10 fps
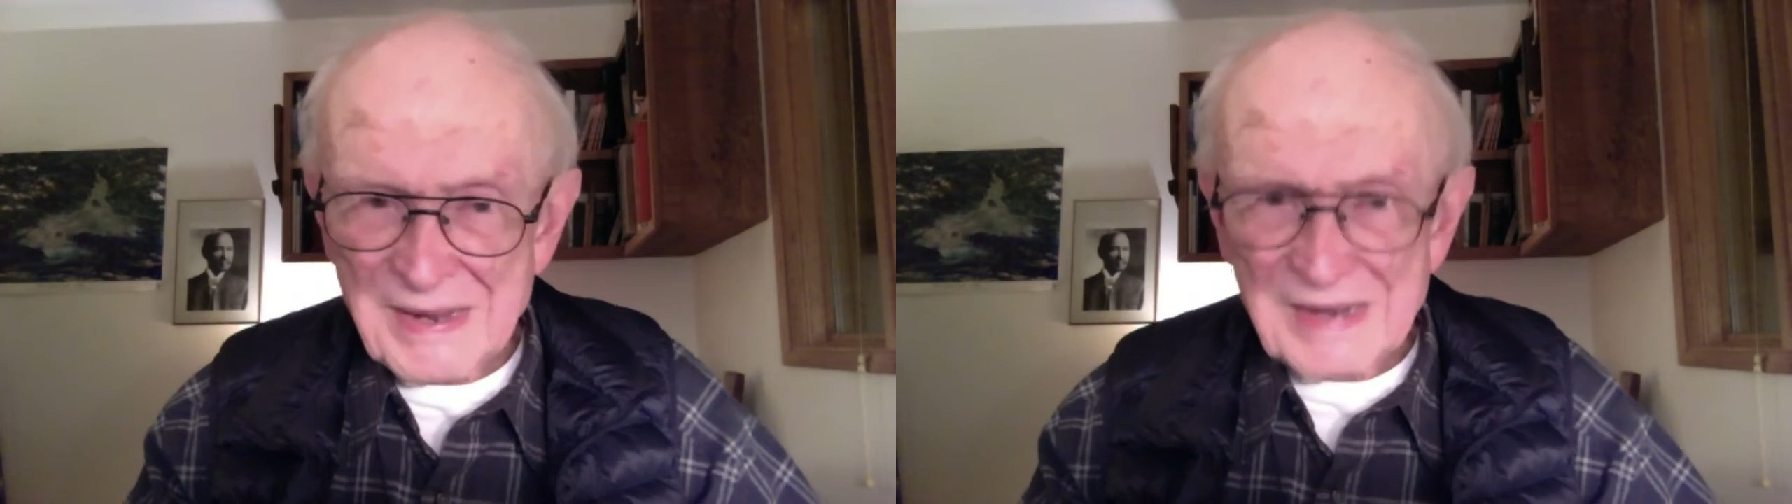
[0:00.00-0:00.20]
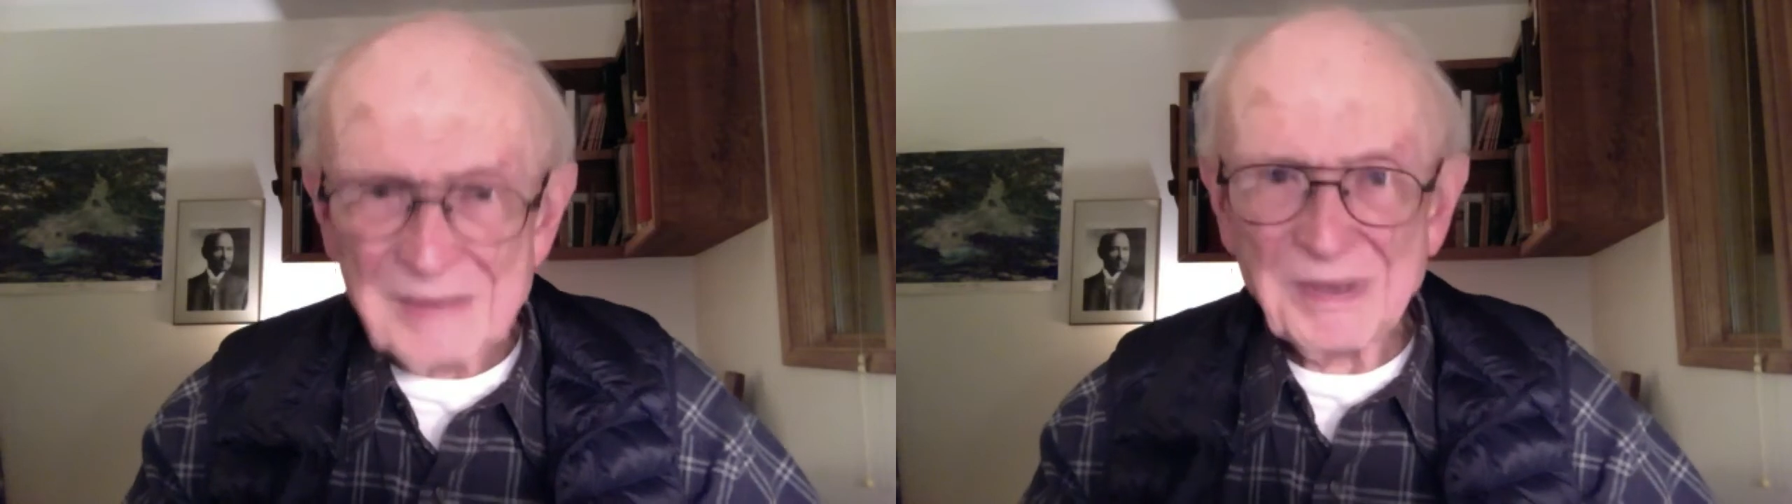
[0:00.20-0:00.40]

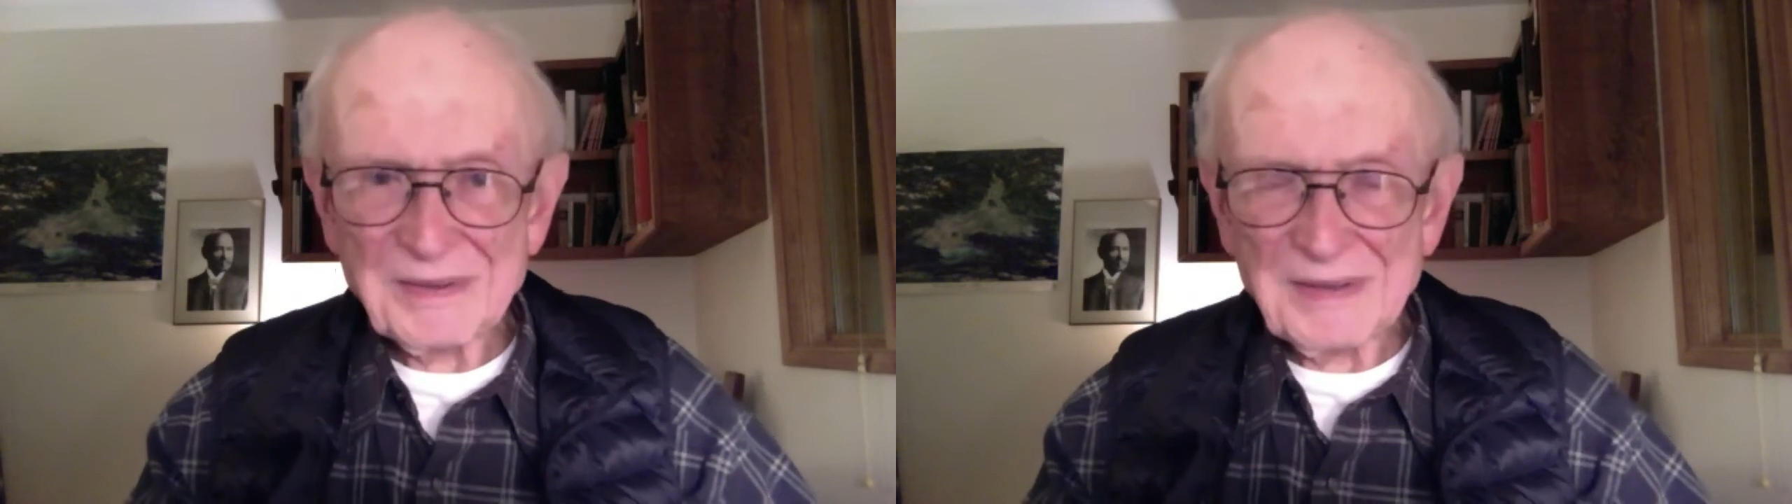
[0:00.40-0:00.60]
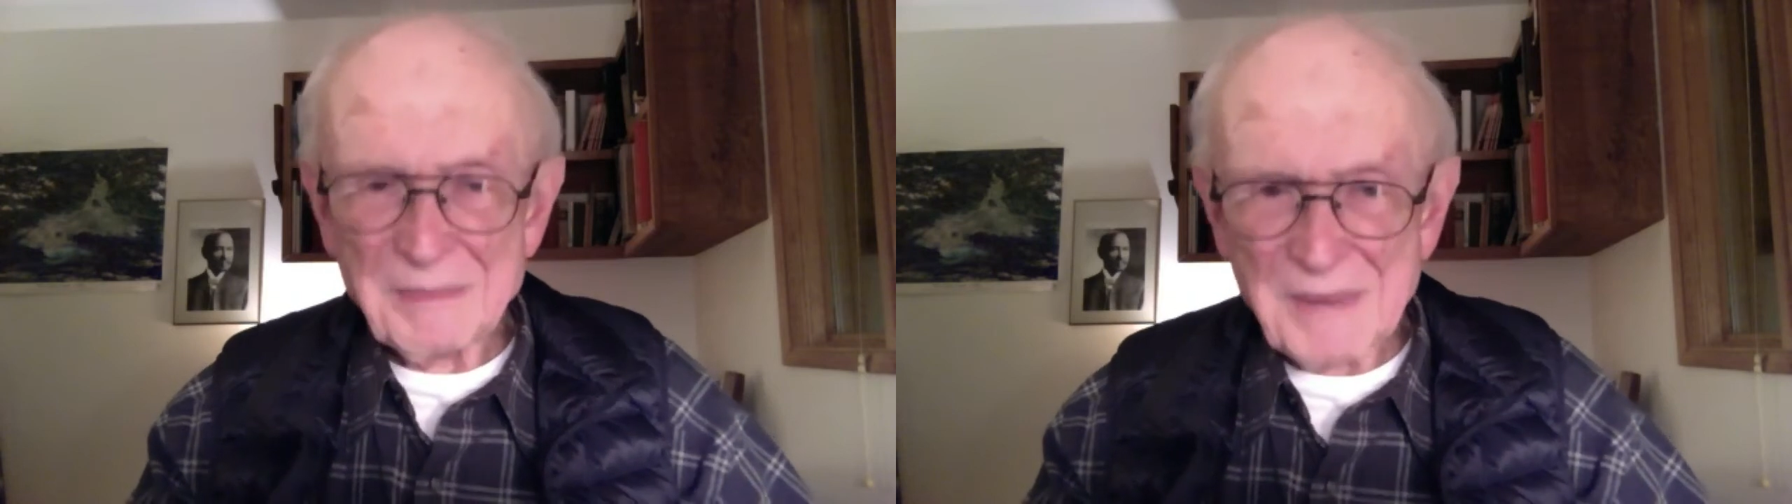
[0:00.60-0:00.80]
But
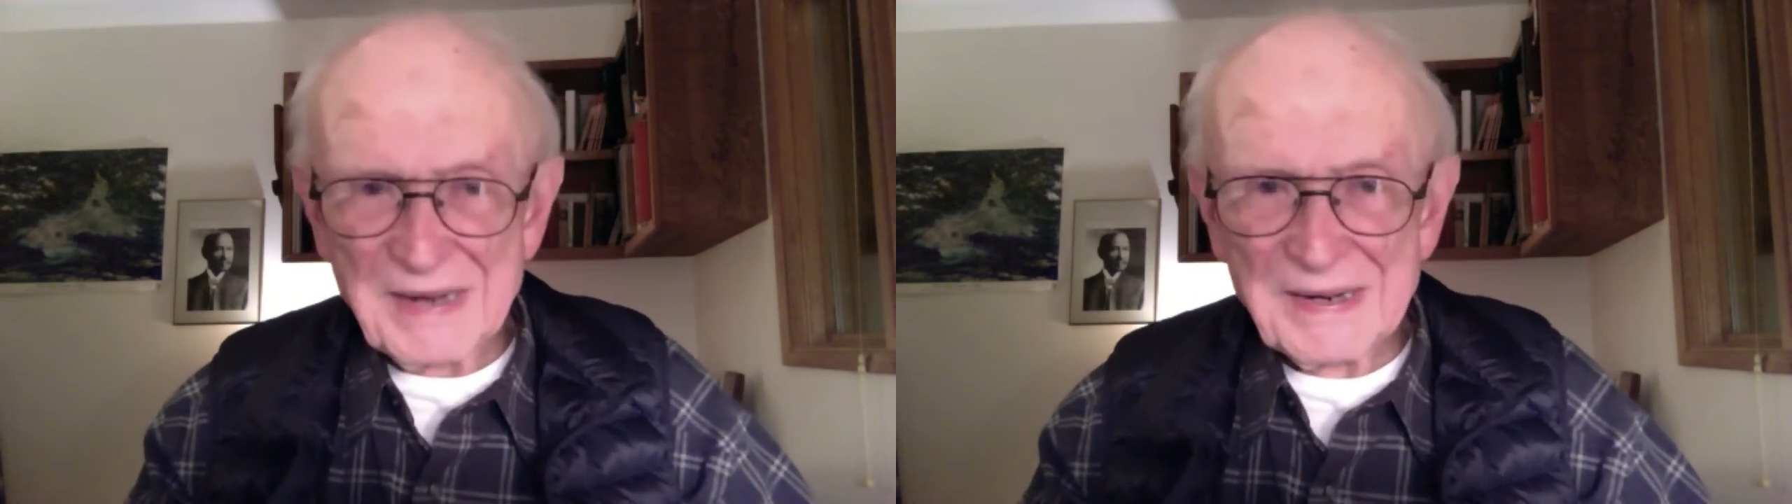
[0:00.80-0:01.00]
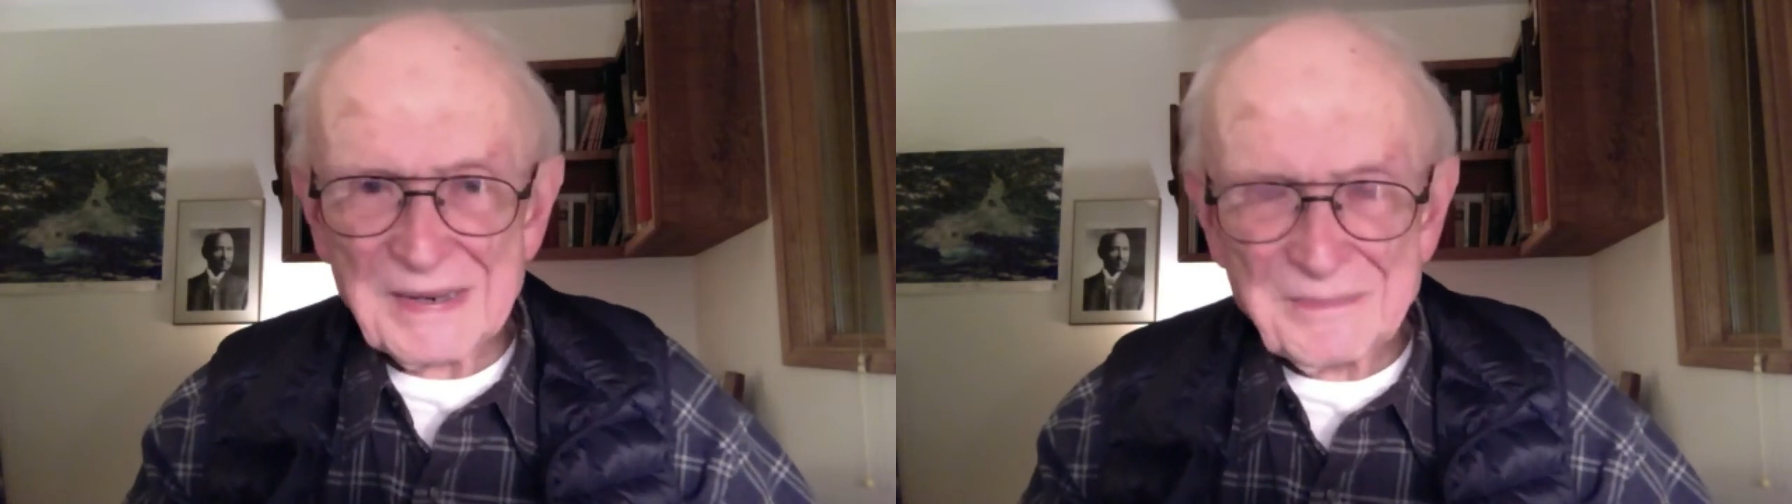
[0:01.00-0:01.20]
they
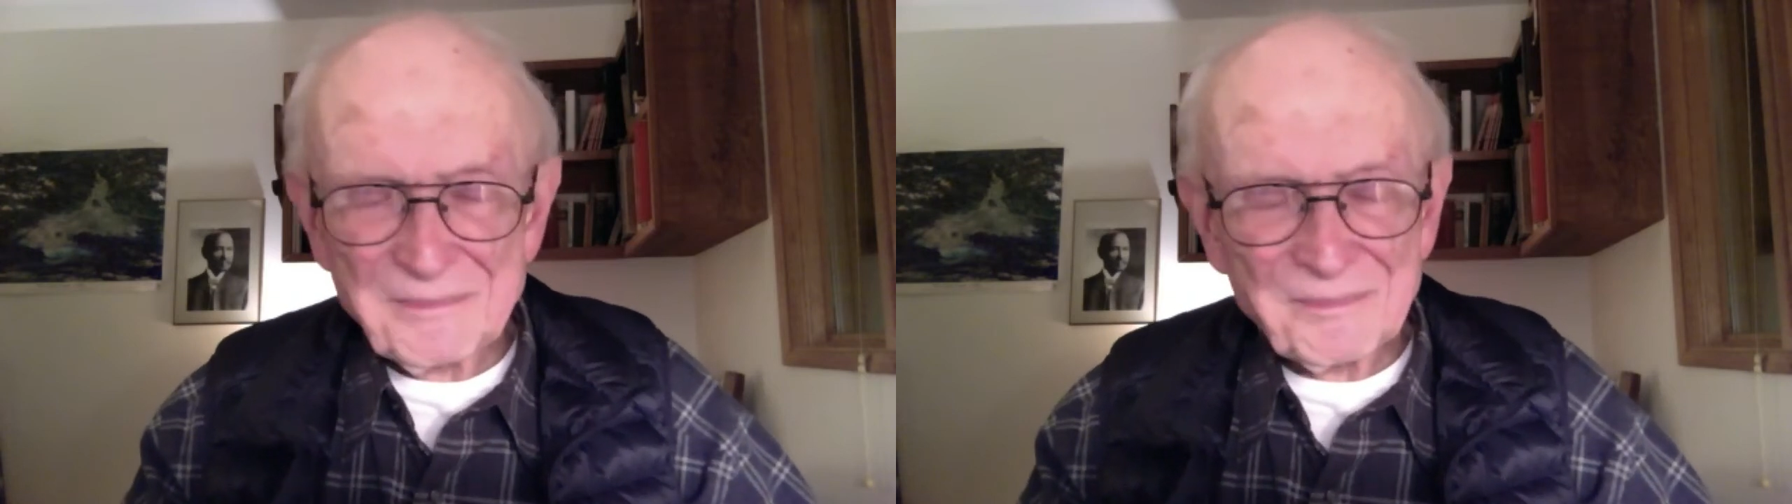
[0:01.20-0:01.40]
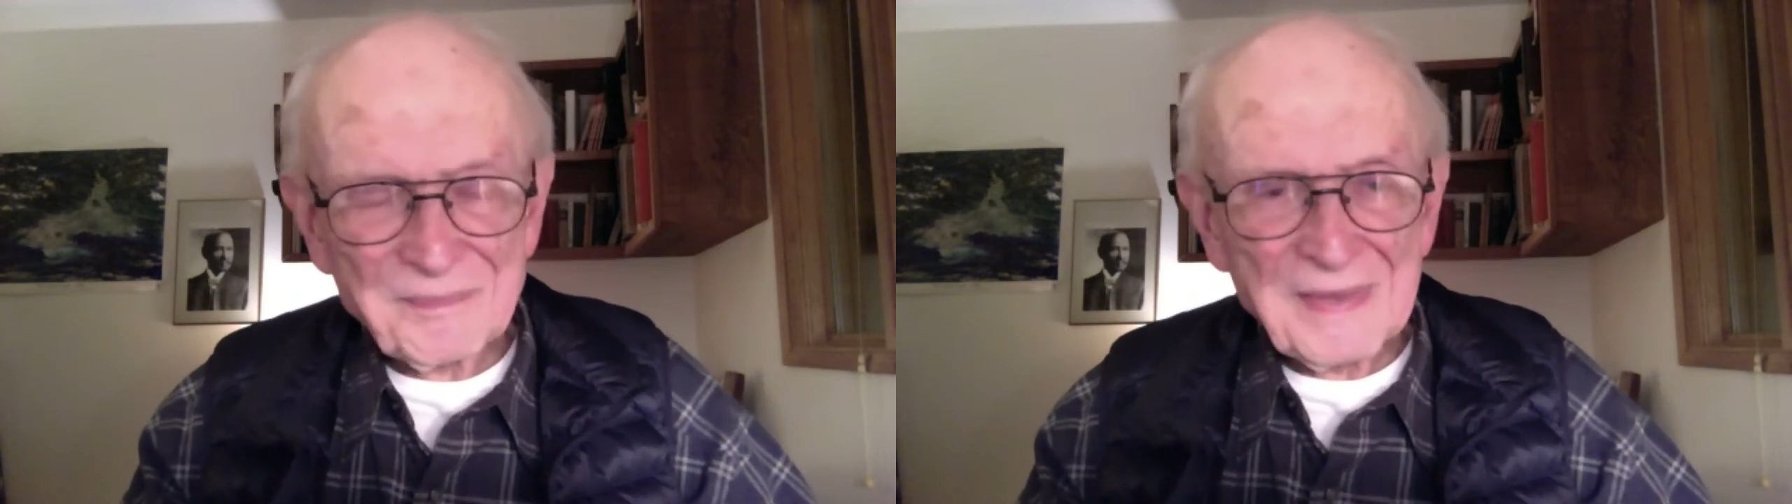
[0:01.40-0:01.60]
made it,
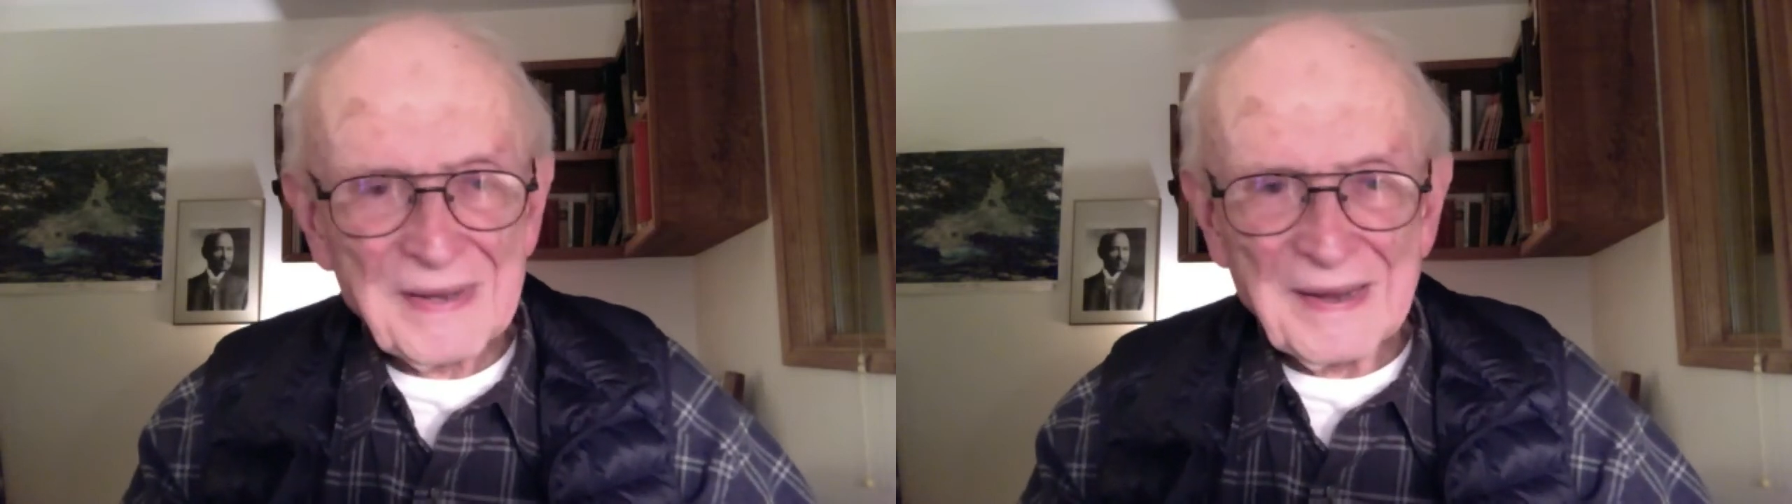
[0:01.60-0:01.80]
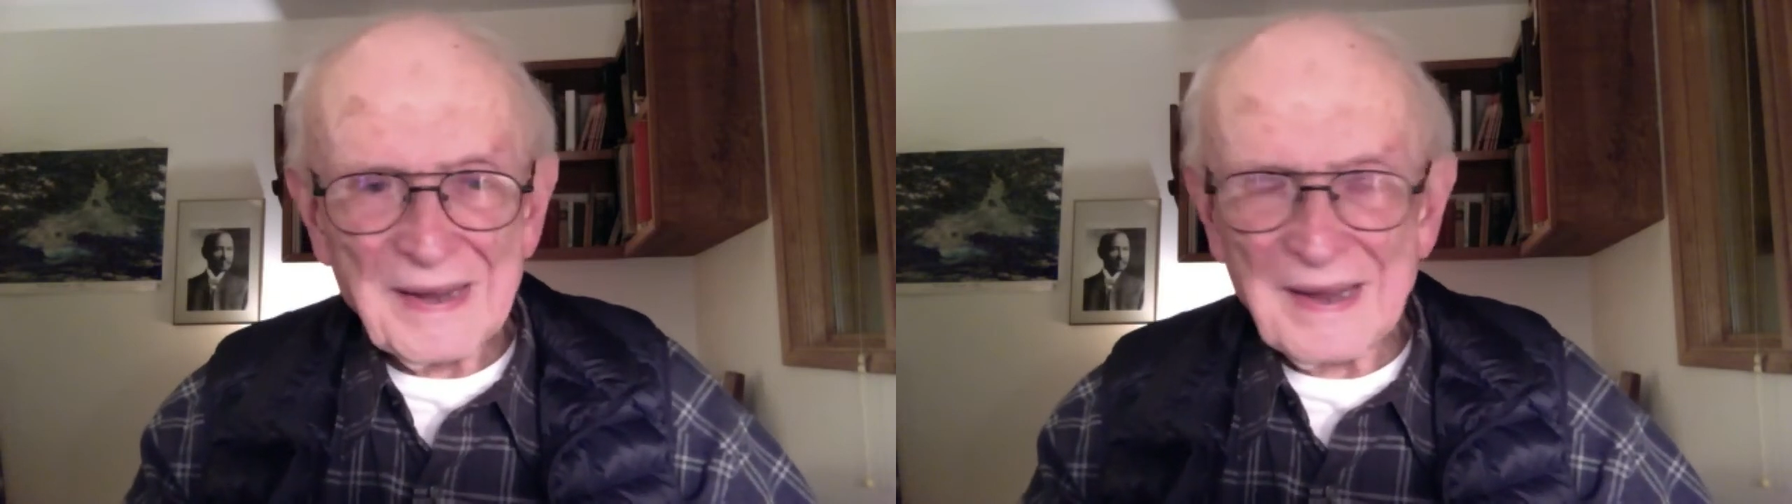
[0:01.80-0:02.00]

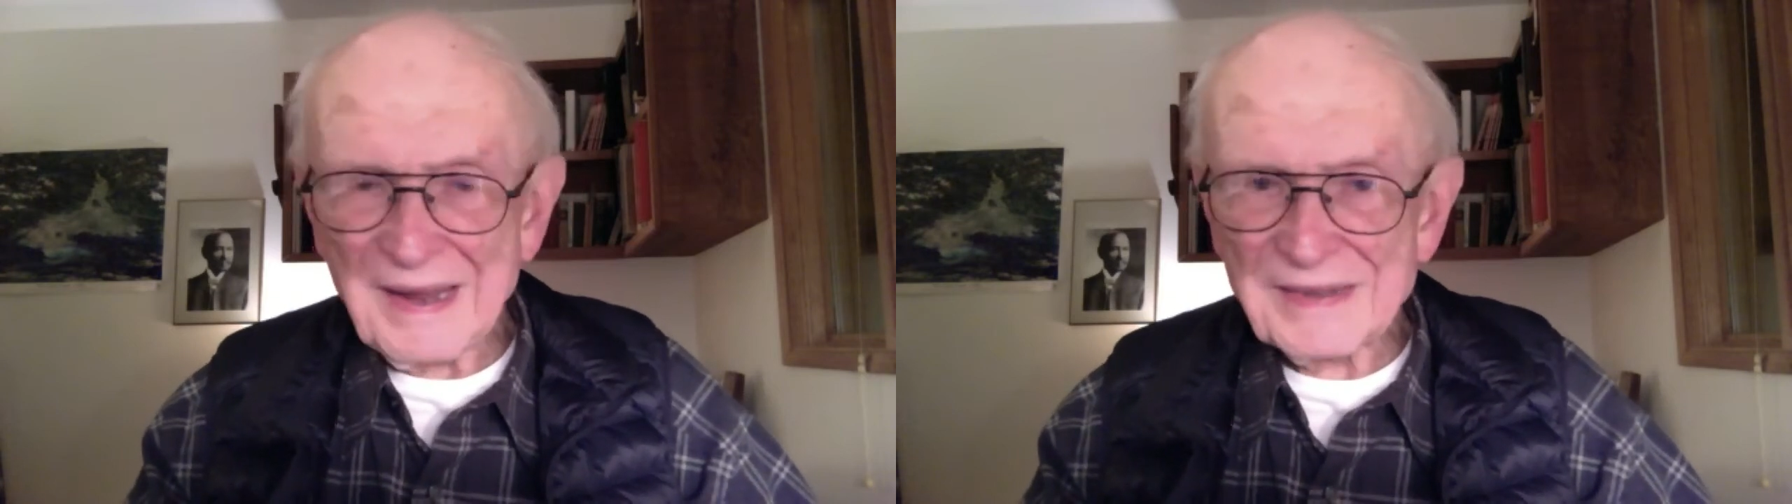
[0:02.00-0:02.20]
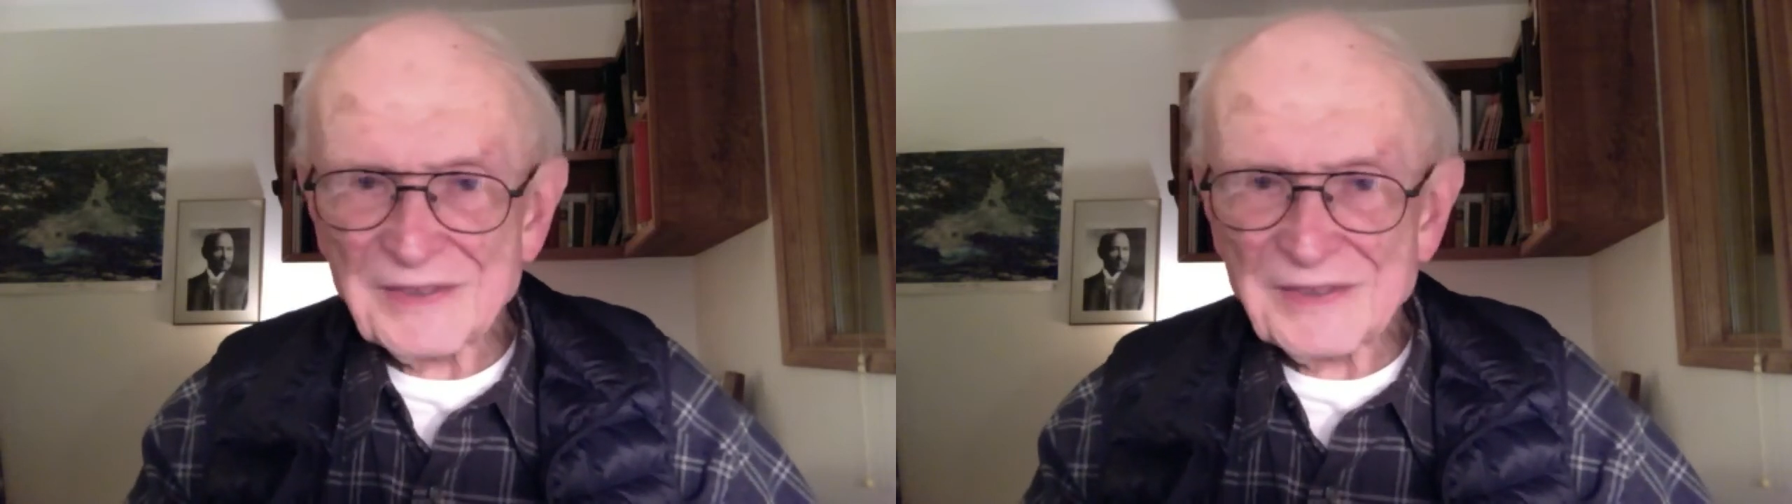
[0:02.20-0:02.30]
and